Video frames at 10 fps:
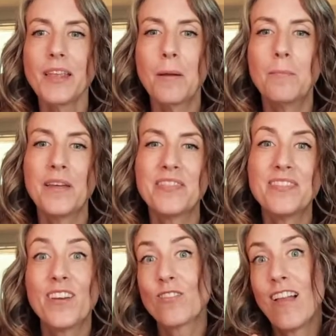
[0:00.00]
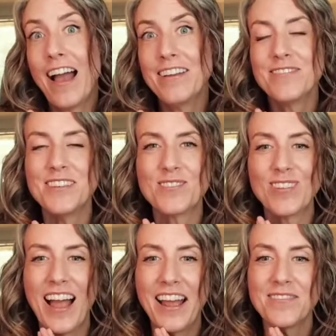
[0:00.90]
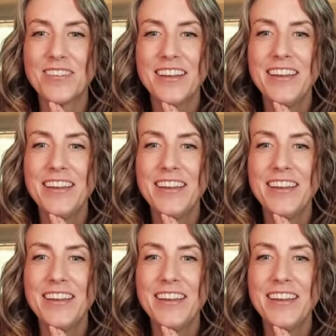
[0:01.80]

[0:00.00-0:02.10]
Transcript: But they're live. These are live.